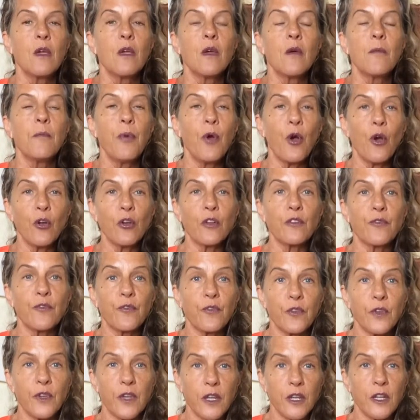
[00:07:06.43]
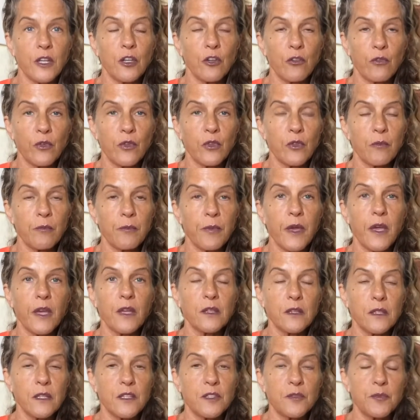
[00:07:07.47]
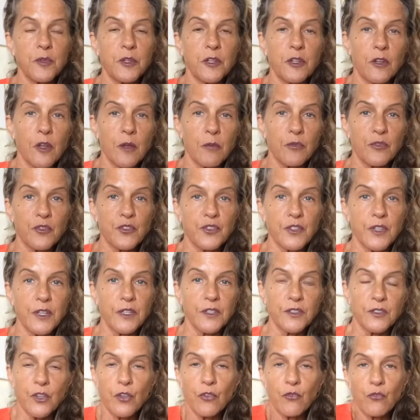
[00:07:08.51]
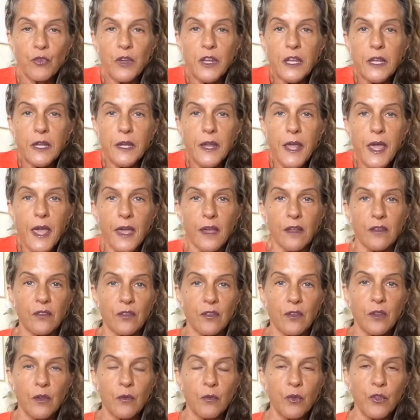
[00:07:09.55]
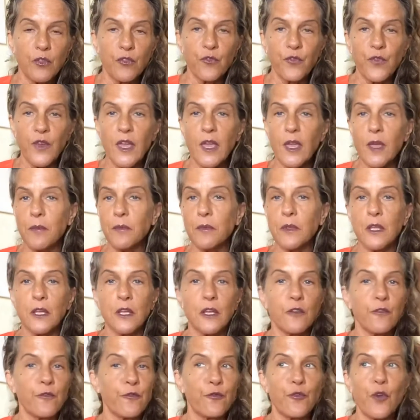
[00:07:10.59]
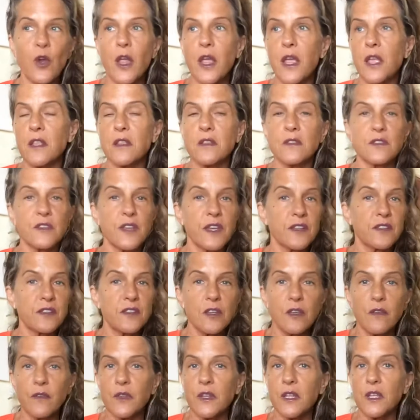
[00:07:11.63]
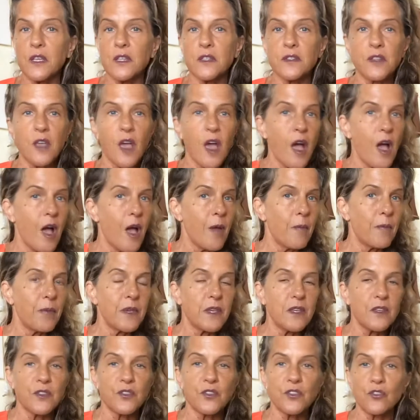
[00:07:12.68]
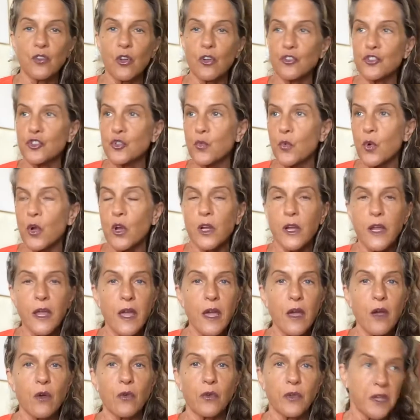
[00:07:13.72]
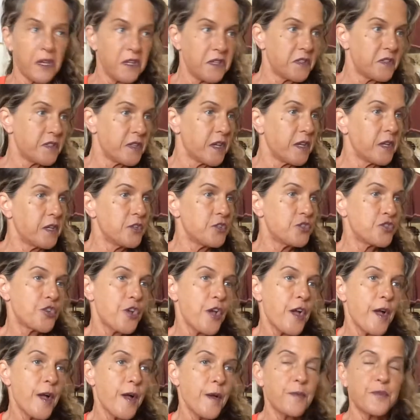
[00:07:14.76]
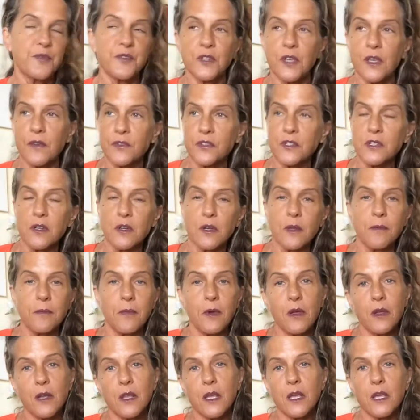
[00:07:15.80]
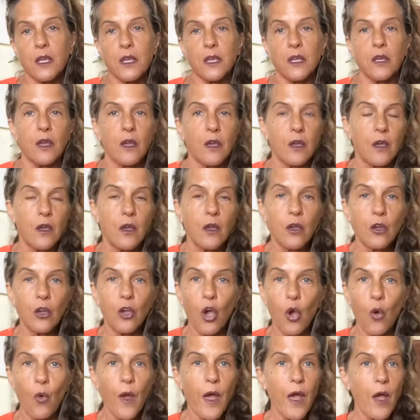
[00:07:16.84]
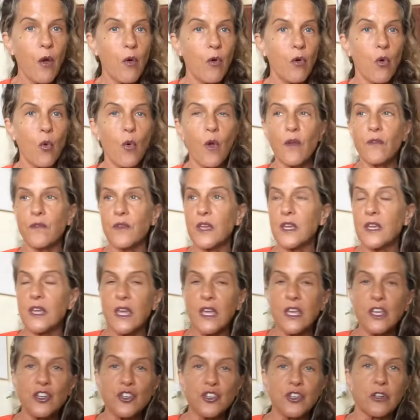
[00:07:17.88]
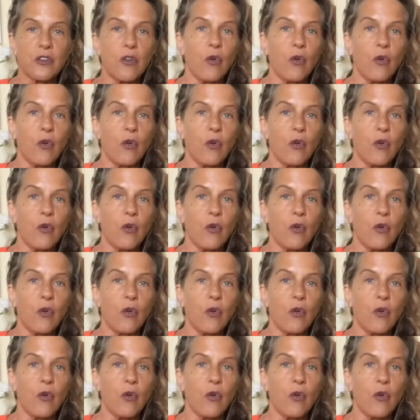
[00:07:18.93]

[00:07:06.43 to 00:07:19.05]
Part of getting your rhythm back leads me to number 6. Reconnect with family, friends, activities, hobbies. Start to work out. Get a second job. Save a ton of money. Go out. Go on vacation.